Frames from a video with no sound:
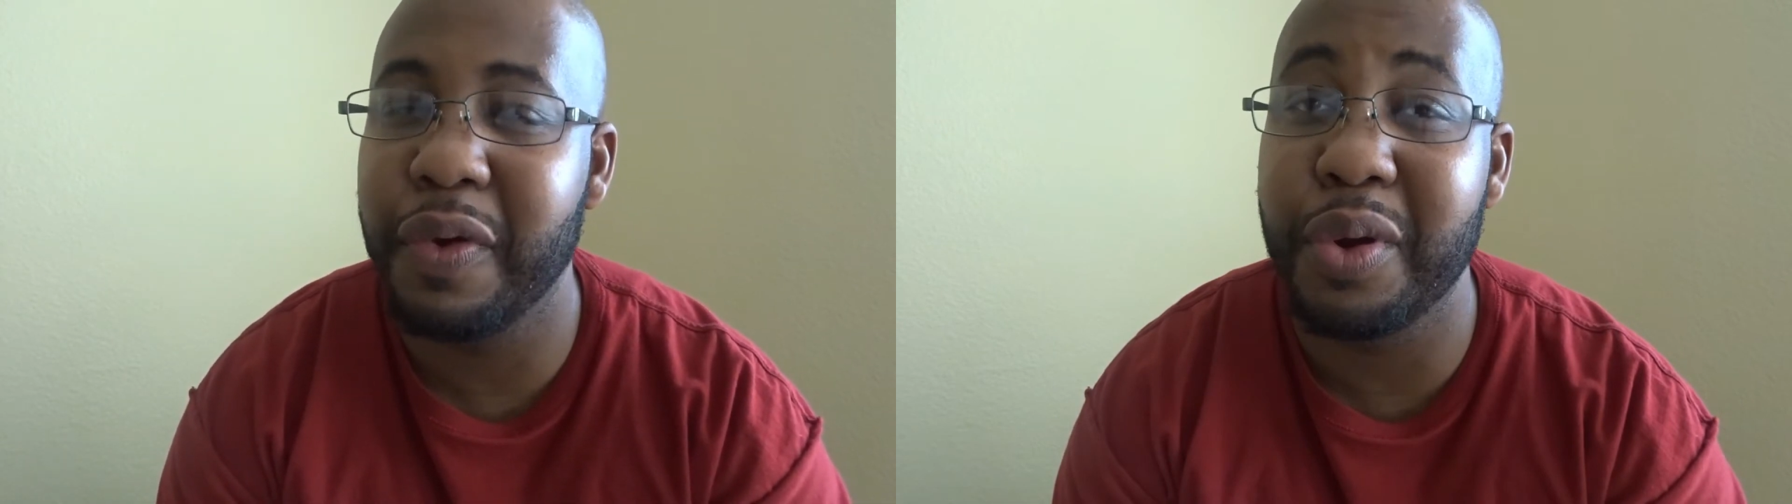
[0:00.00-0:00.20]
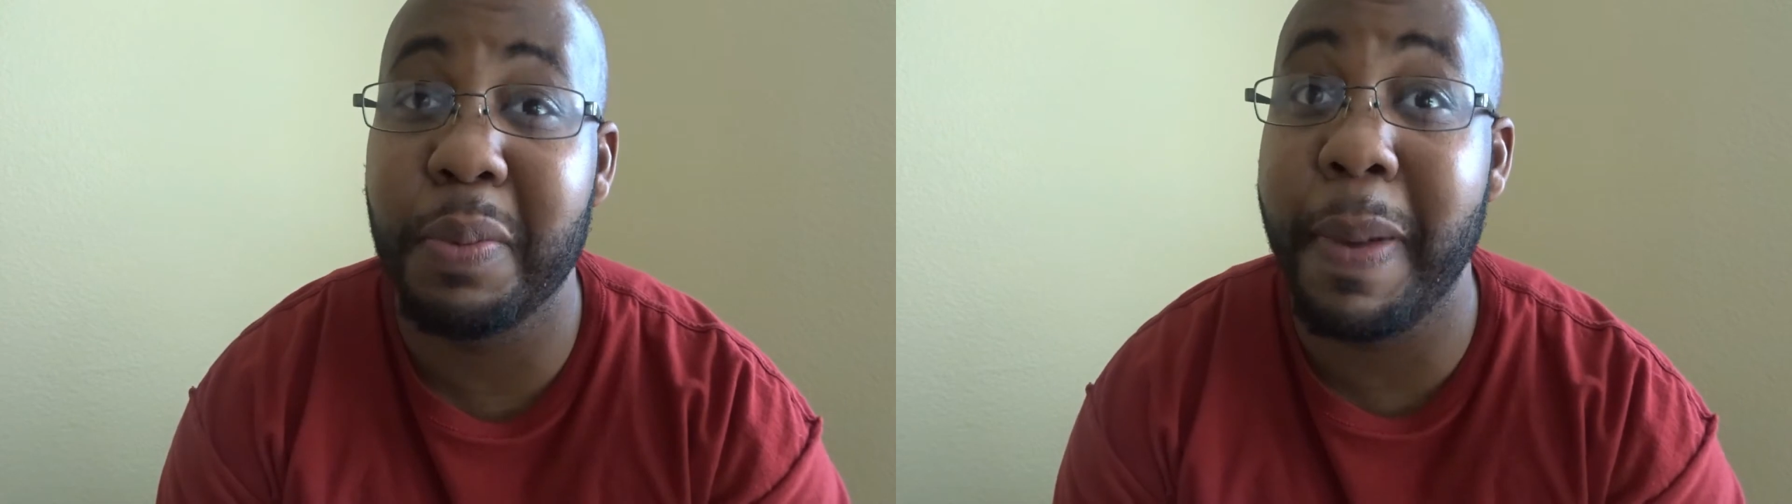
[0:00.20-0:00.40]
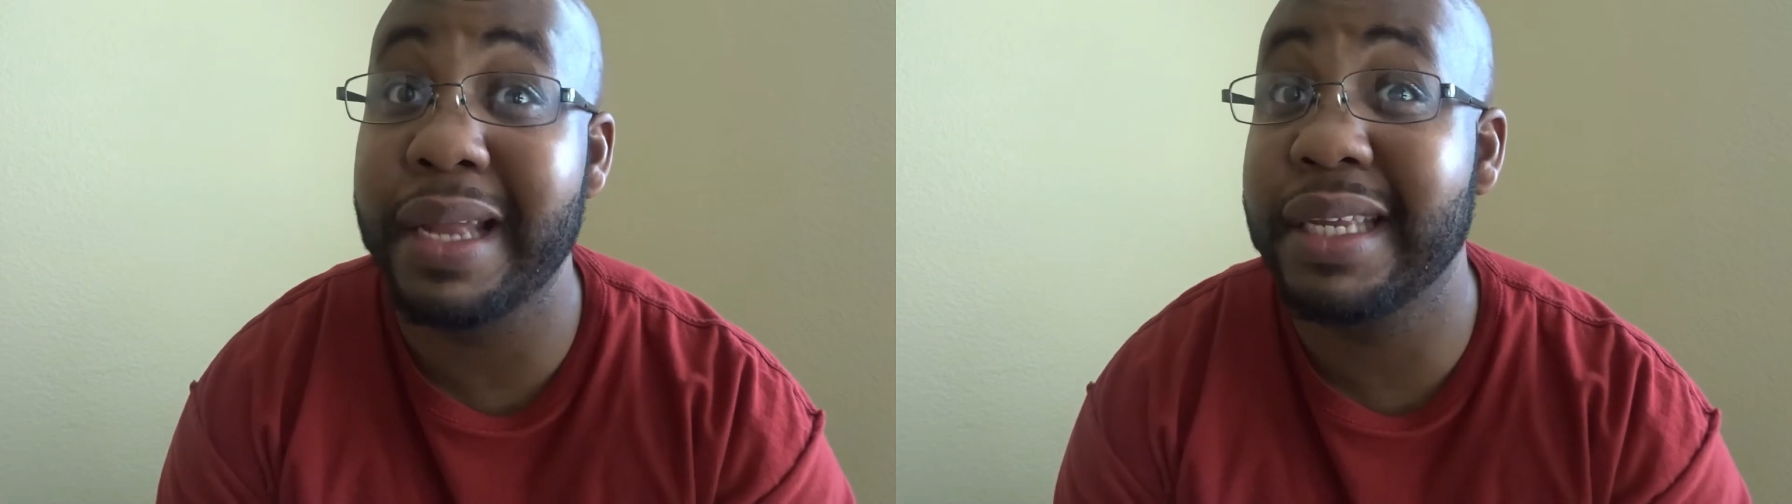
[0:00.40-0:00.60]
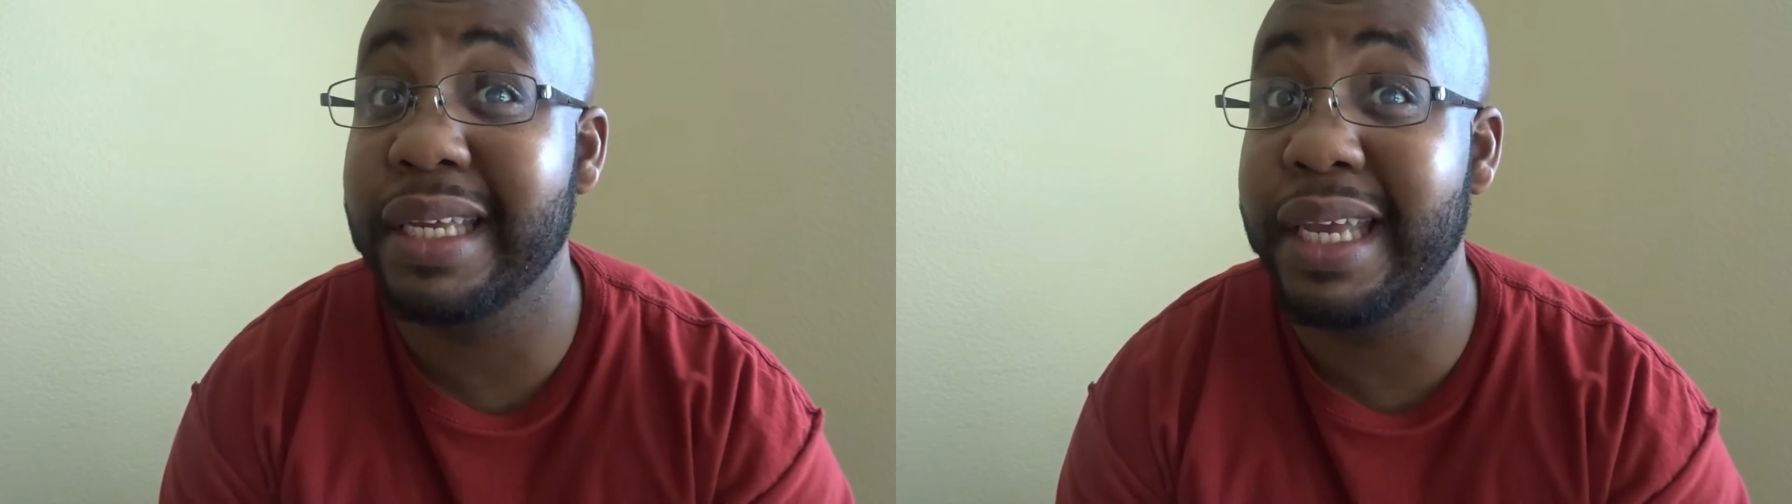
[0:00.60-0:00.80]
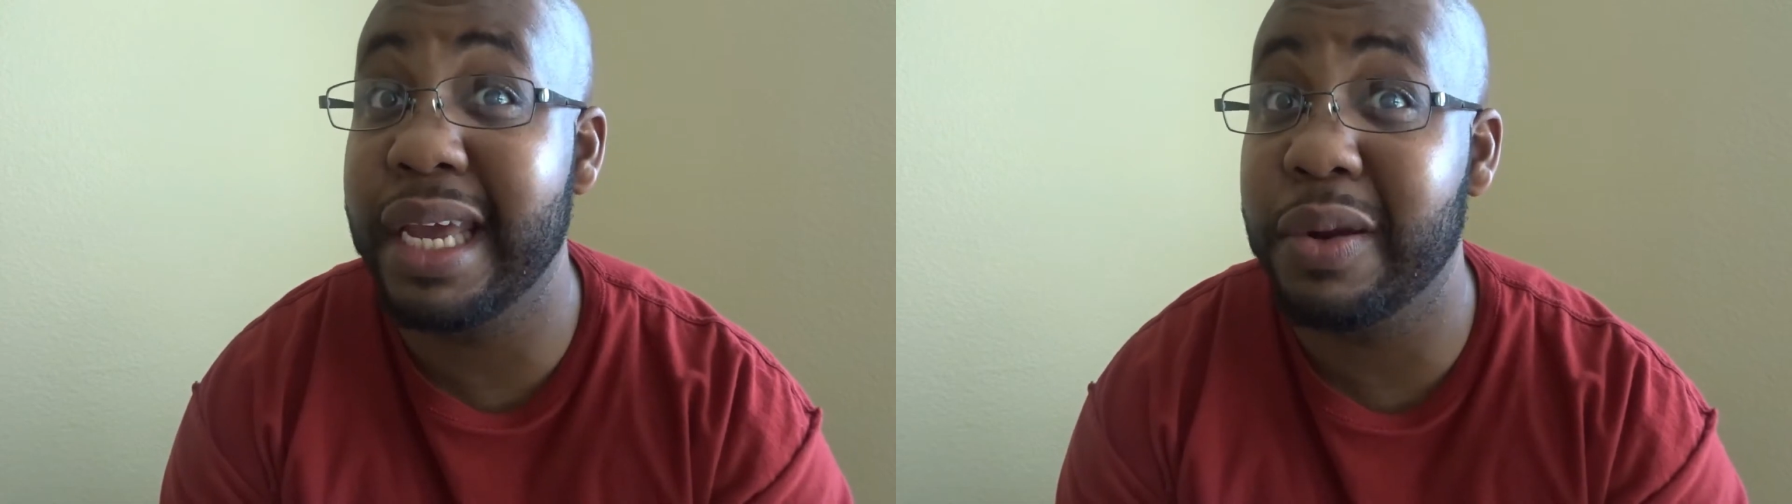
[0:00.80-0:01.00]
or you're about to get